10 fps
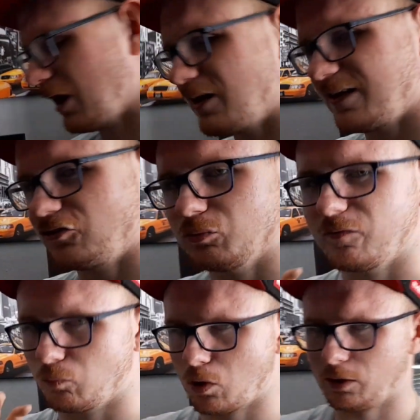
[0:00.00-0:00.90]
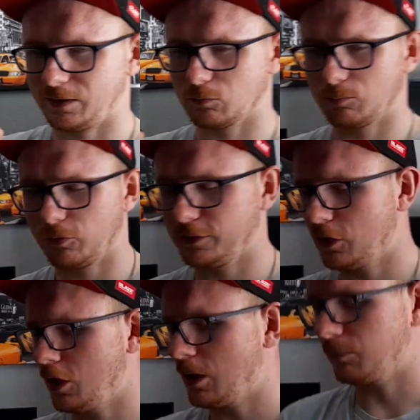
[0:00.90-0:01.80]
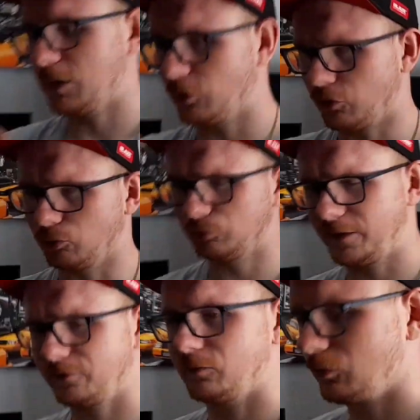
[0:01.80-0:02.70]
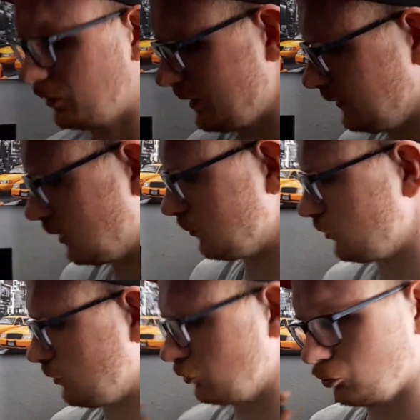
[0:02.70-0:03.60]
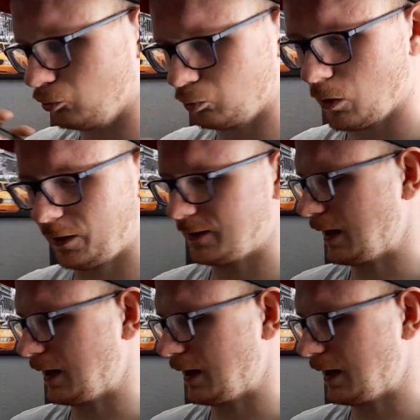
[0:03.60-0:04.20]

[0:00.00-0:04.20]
I had an issue with it working at one point, but I got it all fixed and cleaned up, so it was all working